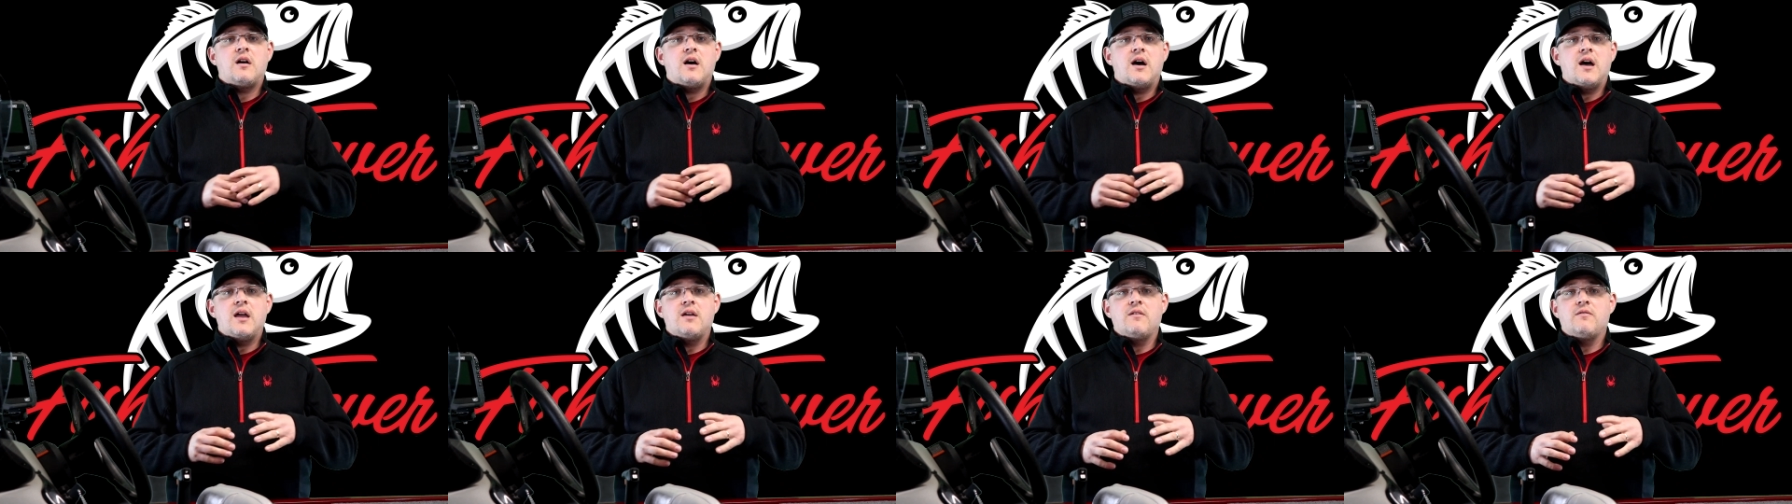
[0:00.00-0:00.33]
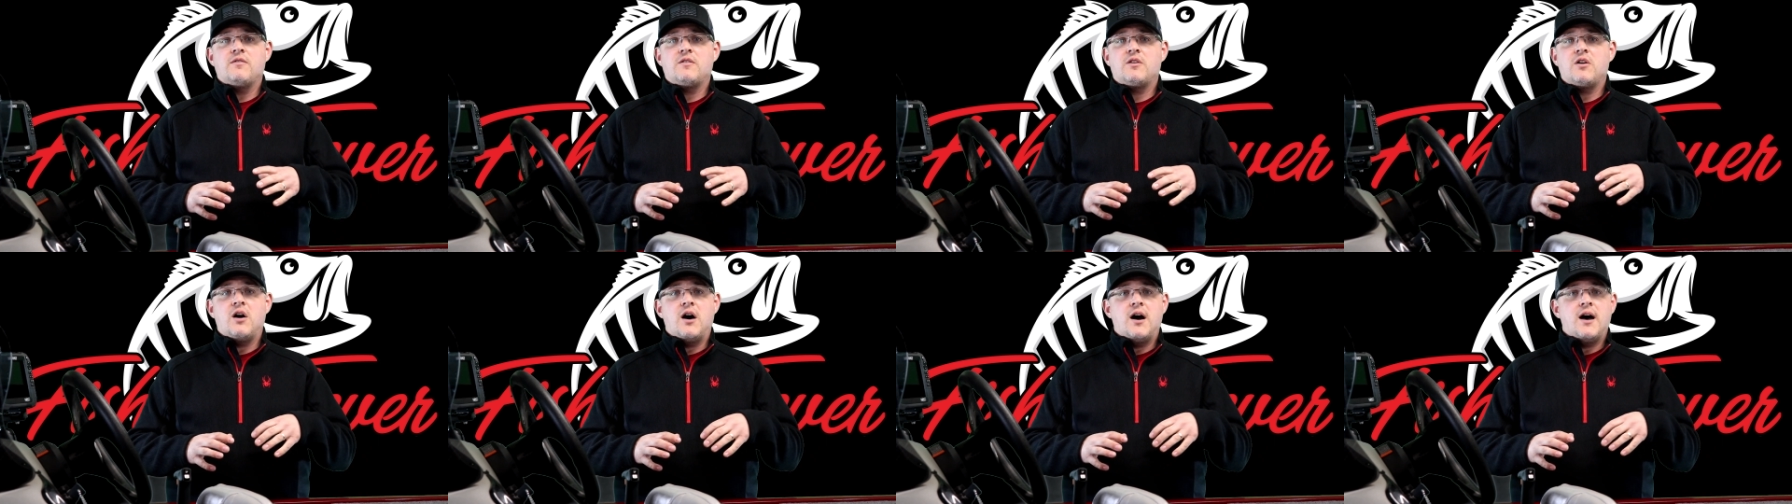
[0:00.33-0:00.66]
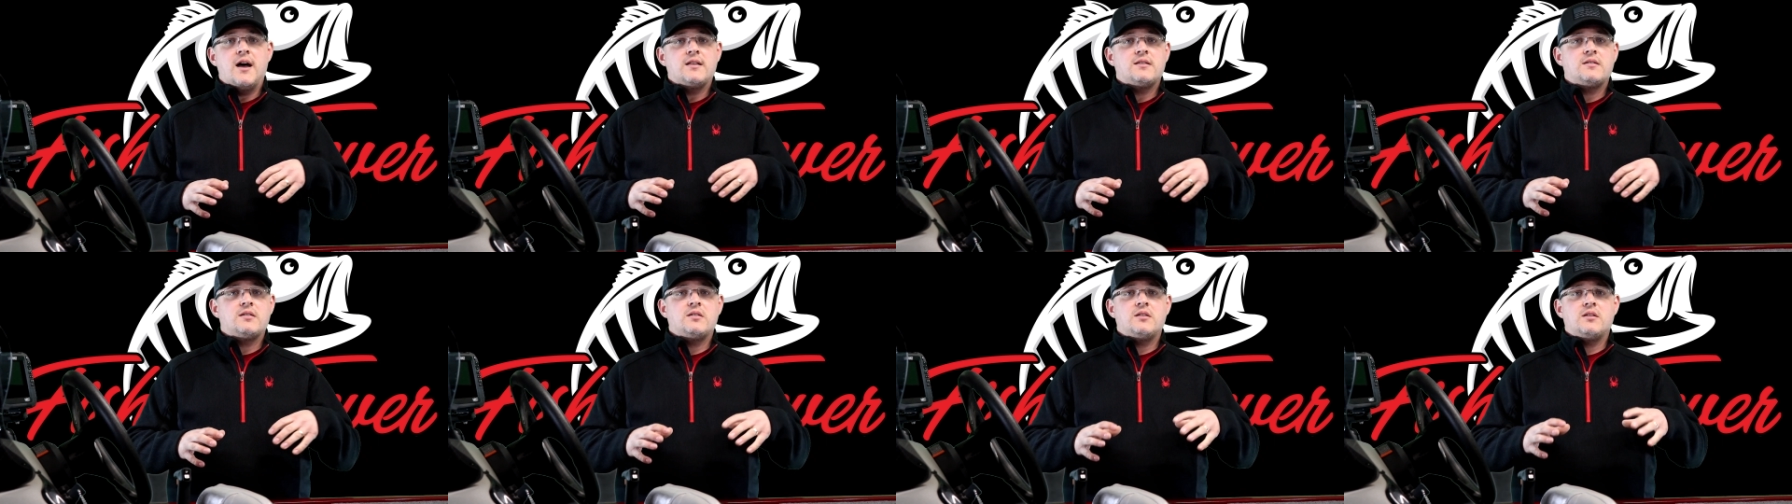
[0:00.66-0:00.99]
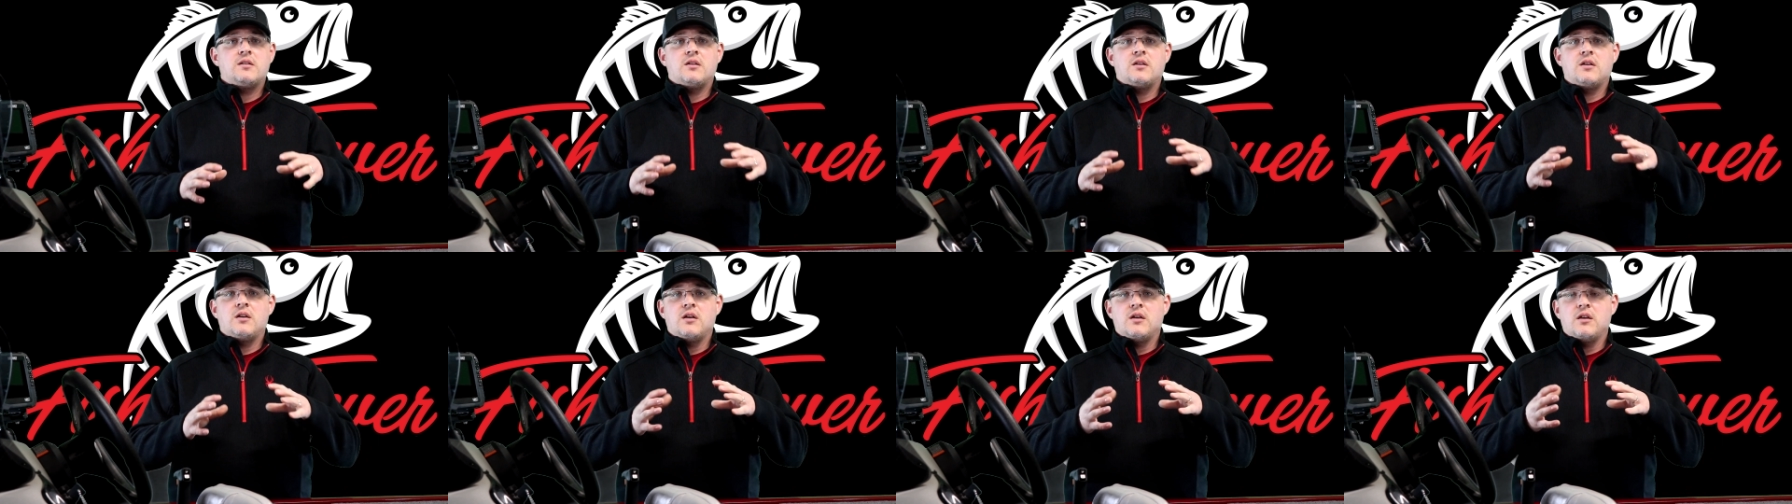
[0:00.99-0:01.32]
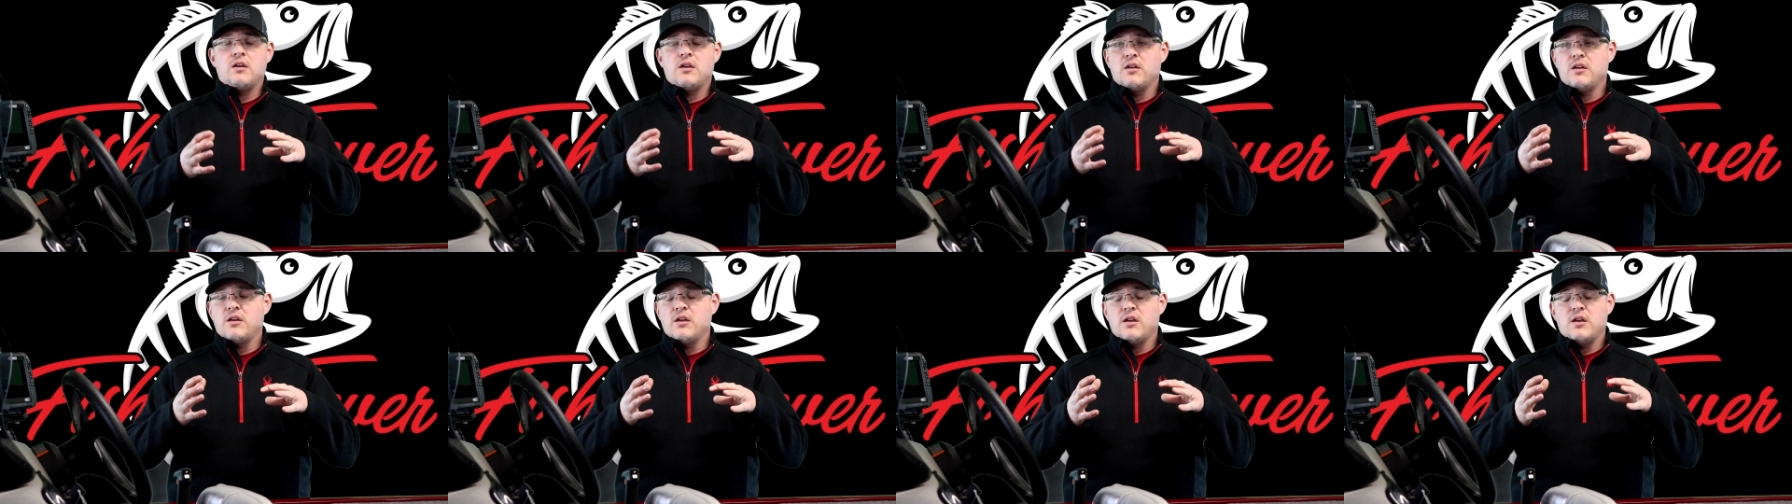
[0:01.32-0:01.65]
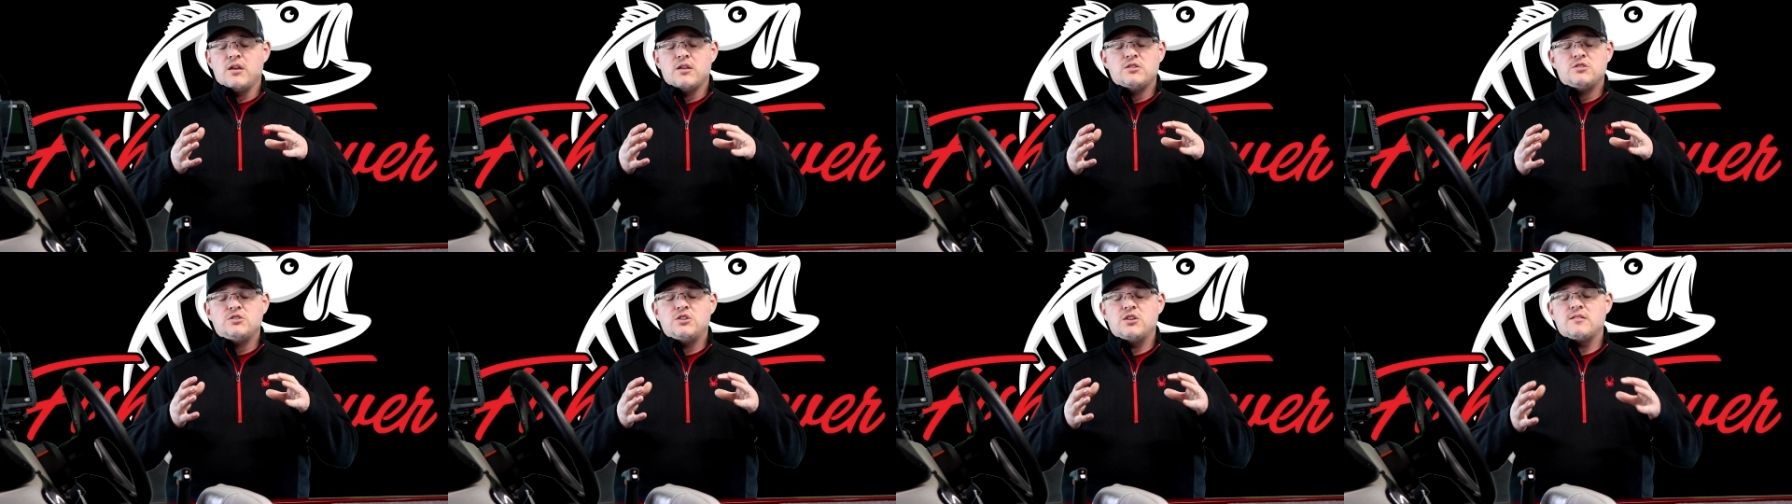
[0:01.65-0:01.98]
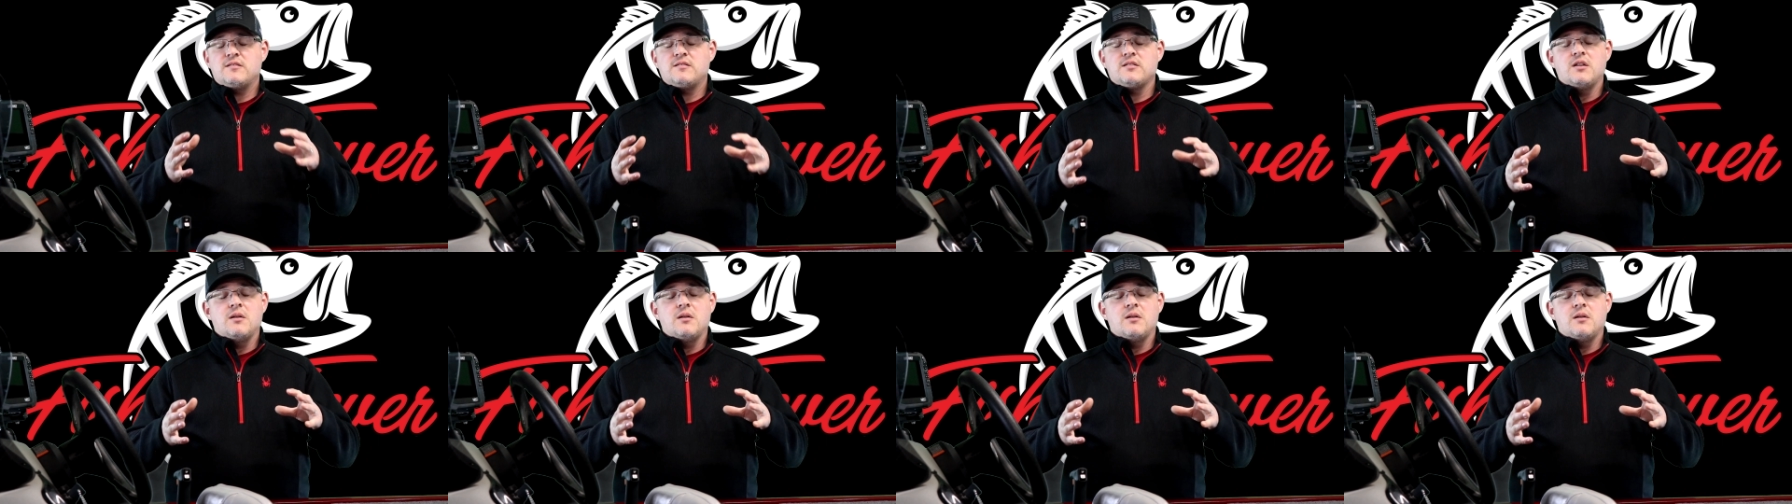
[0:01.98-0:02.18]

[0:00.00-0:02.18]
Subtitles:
I've caught just